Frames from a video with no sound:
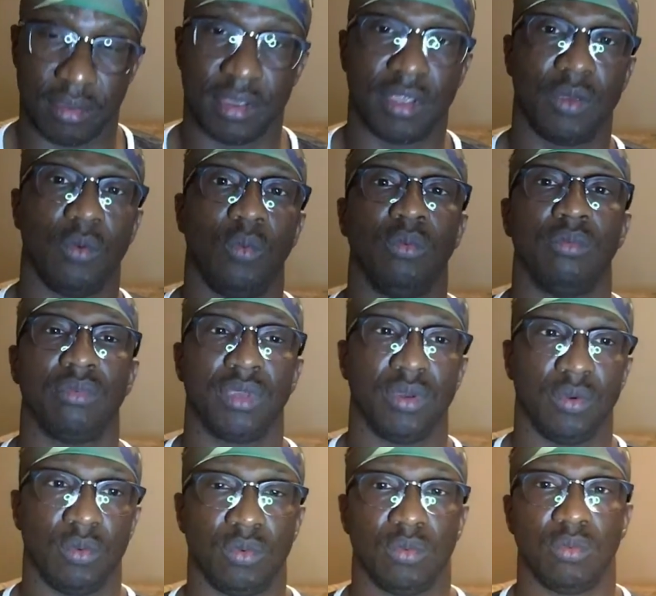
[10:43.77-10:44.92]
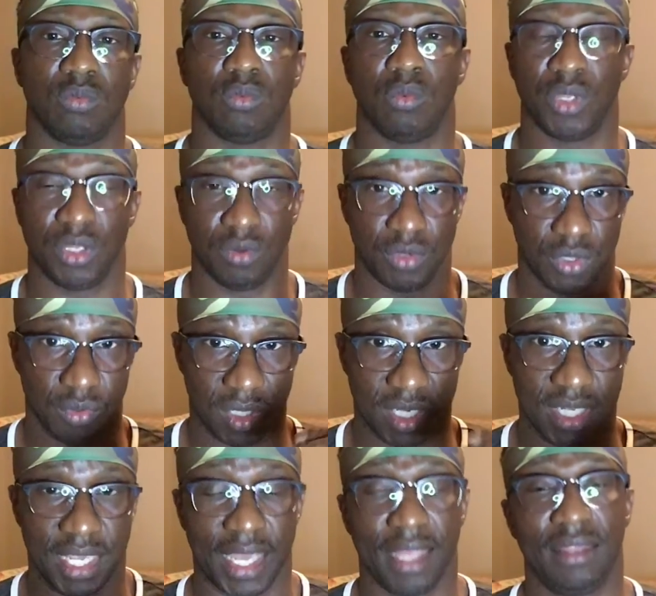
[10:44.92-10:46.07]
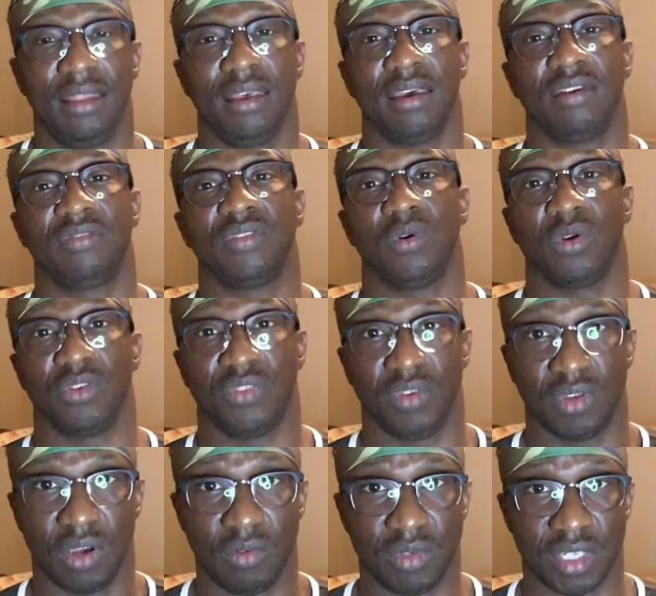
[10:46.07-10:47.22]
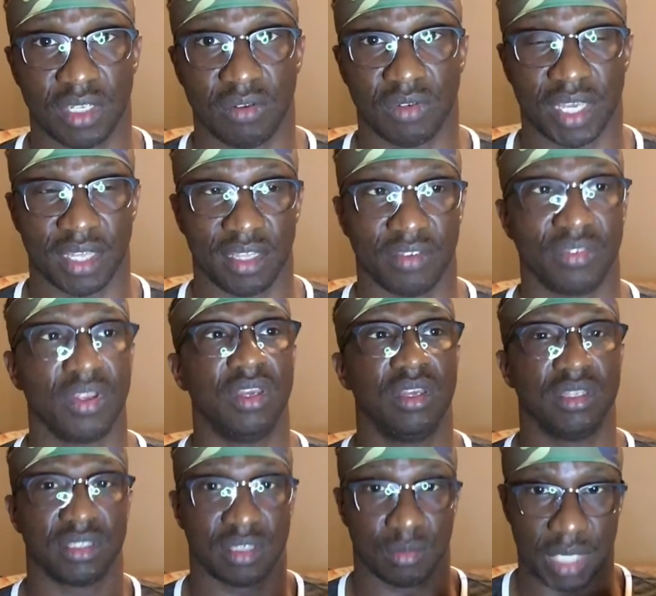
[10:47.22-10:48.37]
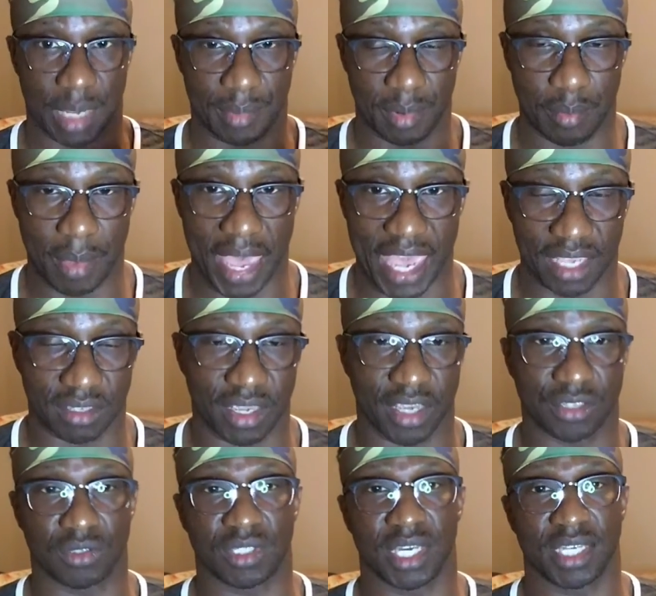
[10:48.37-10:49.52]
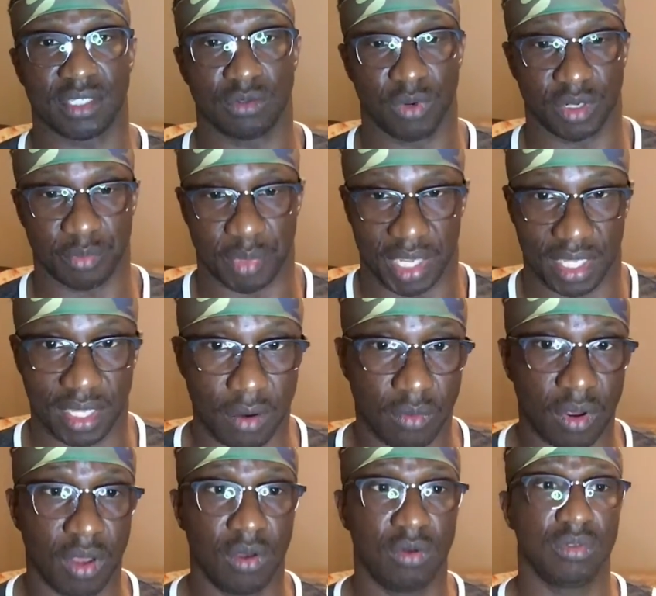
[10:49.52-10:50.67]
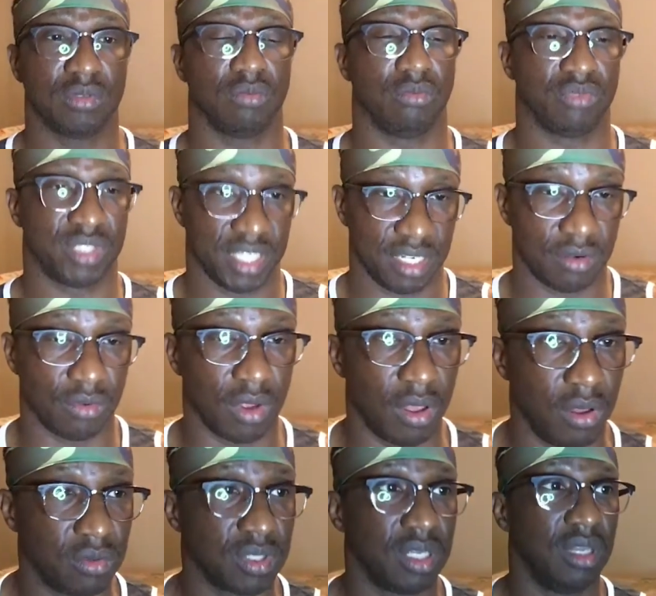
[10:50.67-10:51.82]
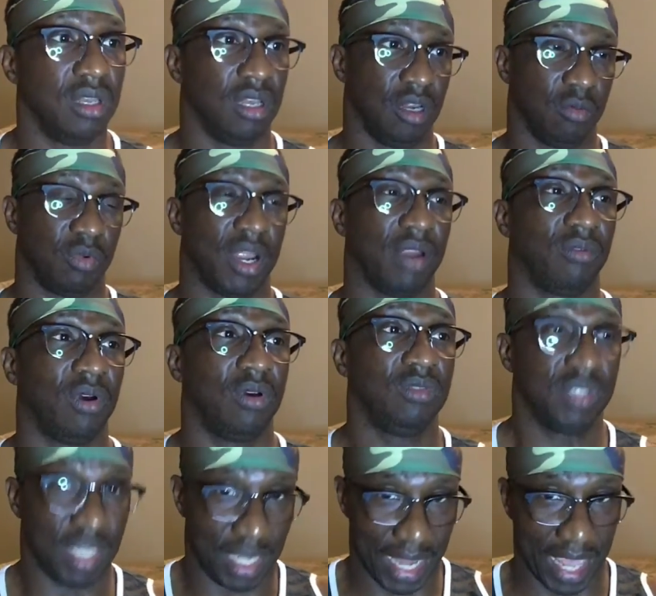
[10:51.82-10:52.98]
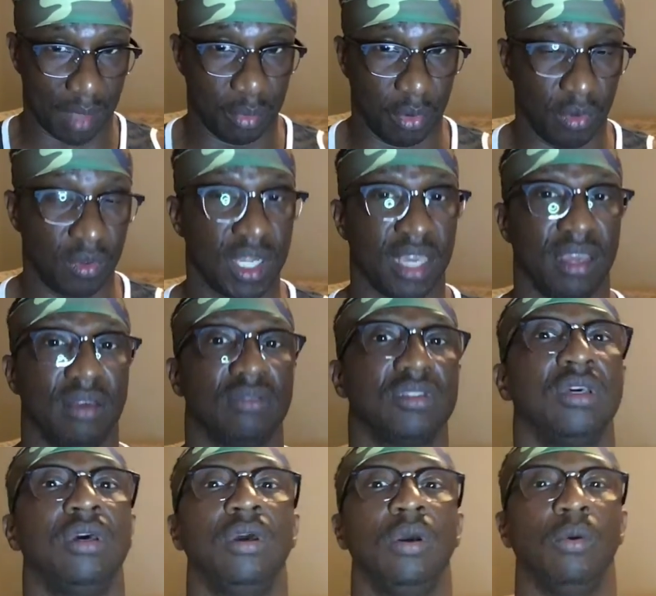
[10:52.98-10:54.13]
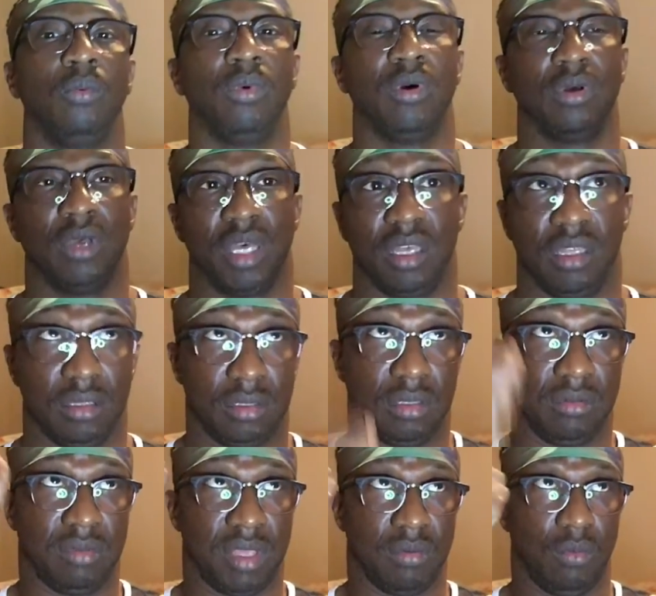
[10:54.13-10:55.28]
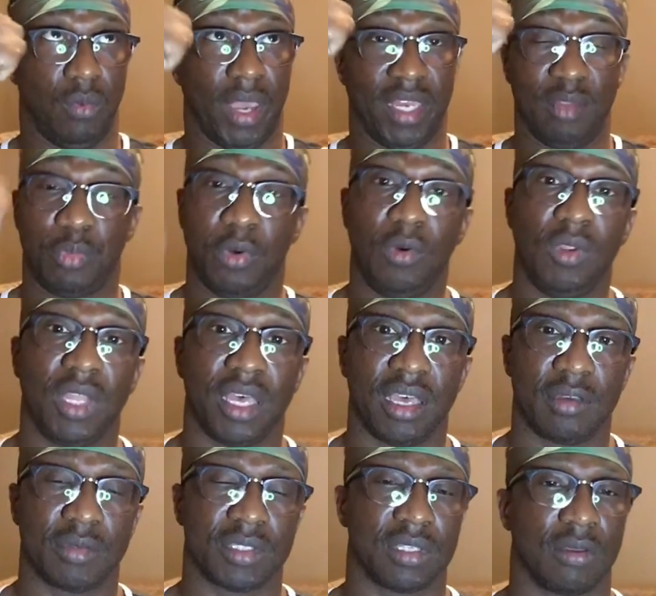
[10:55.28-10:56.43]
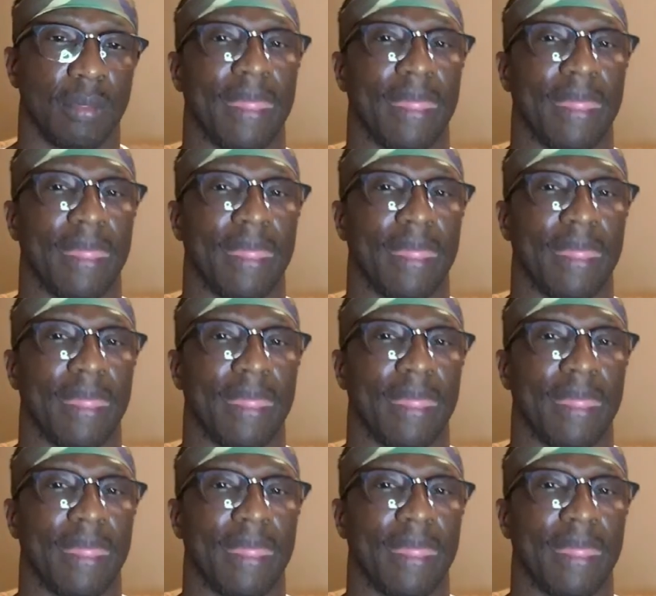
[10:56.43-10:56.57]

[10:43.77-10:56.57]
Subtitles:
you you when you do the deadlift, or if you don't do deadlift, some type of back exercise where pendulum rows, seated rows, upright rows, lat pull downs, uh, weighted pull ups,